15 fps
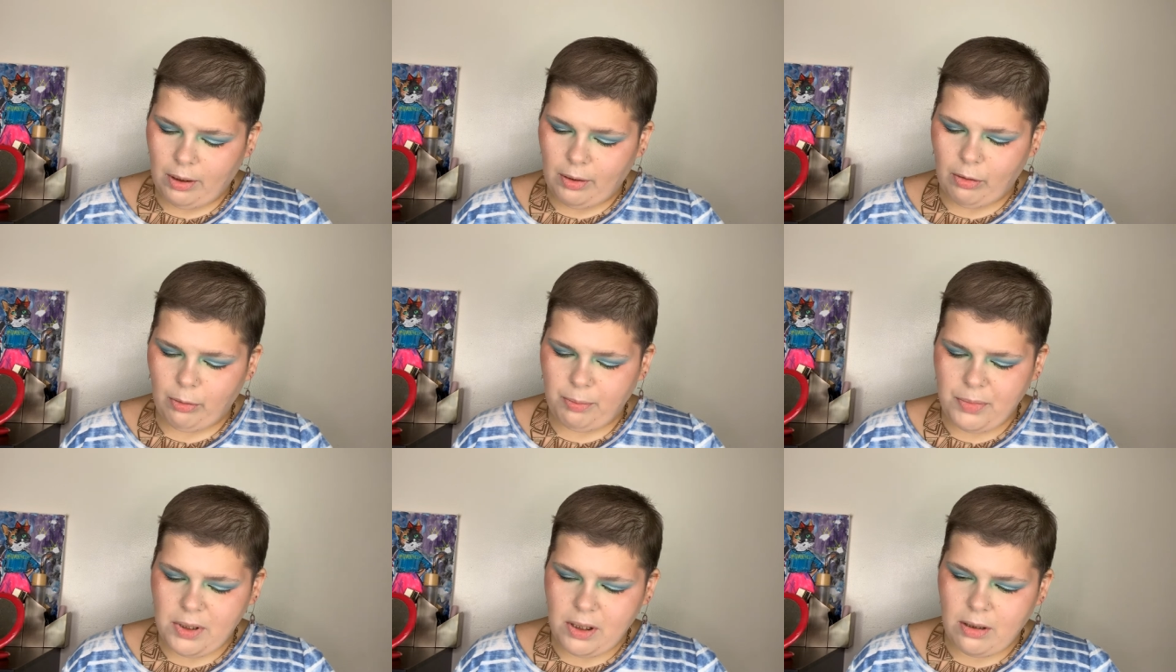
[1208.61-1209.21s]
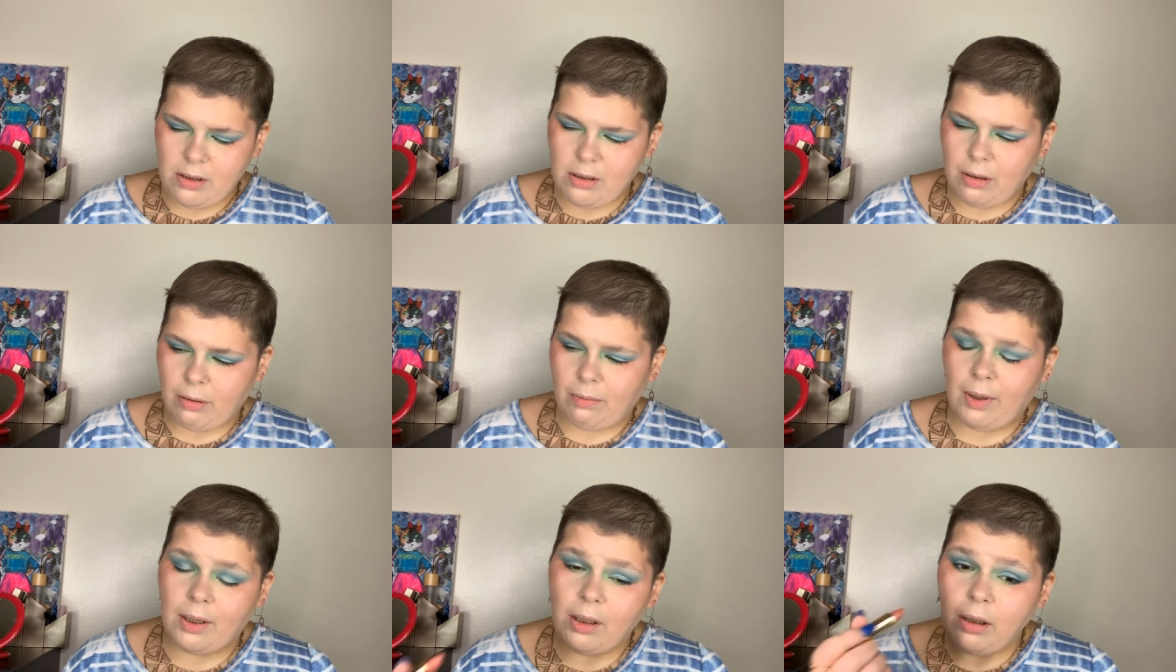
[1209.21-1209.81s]
hope this is the
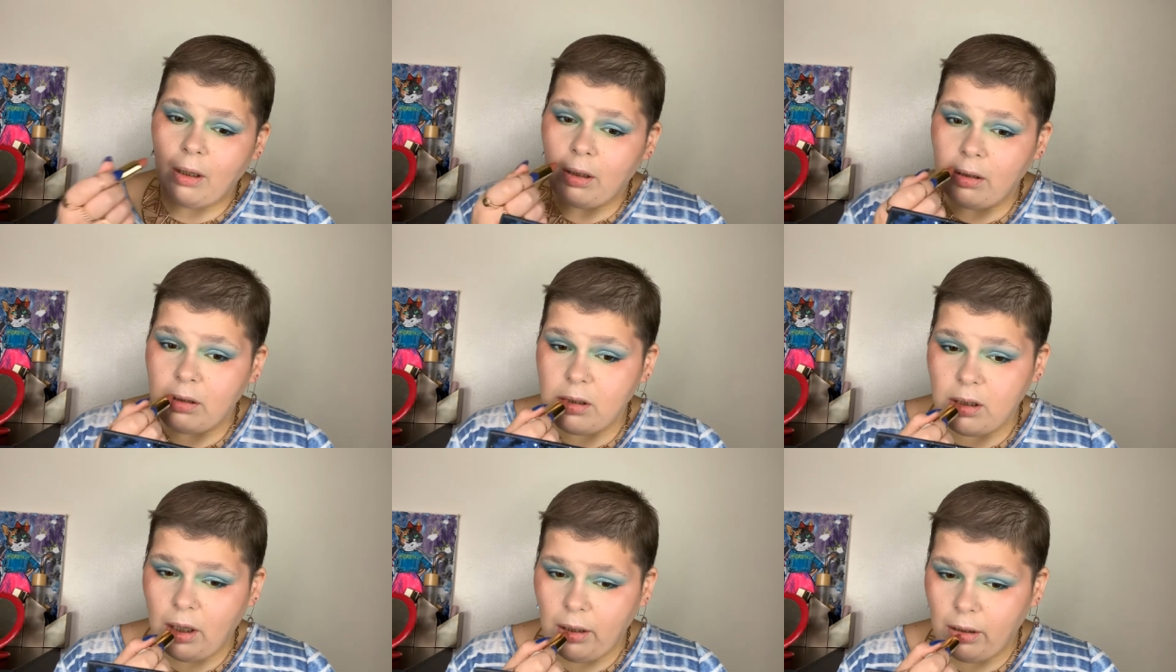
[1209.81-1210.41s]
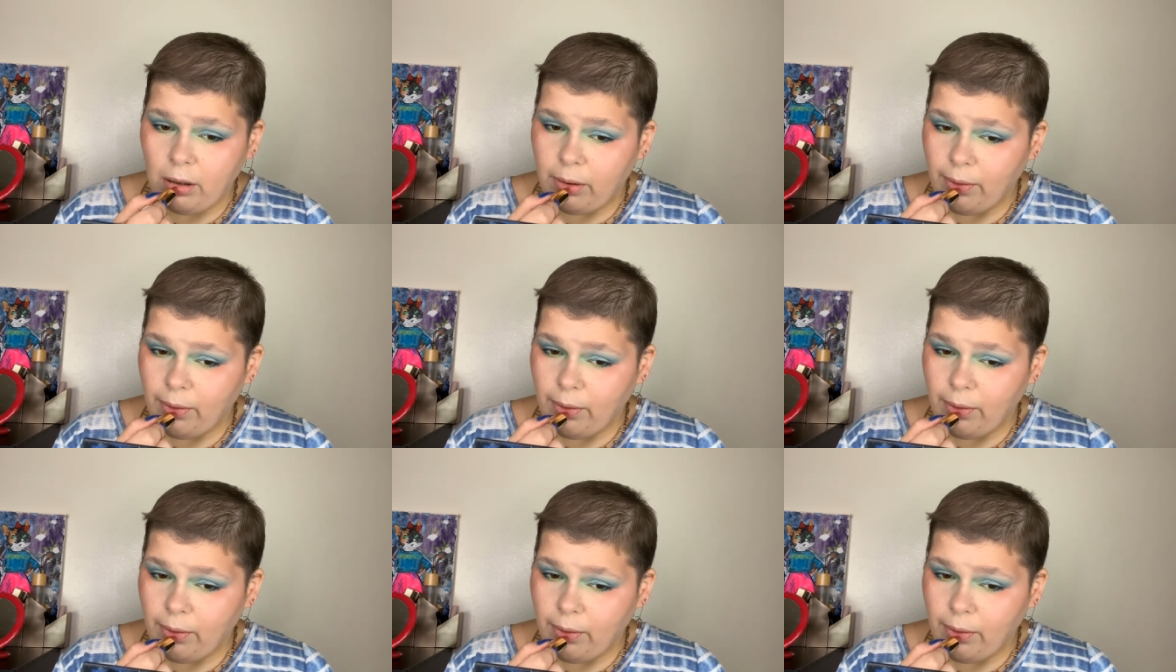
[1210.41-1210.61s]
right kind of shade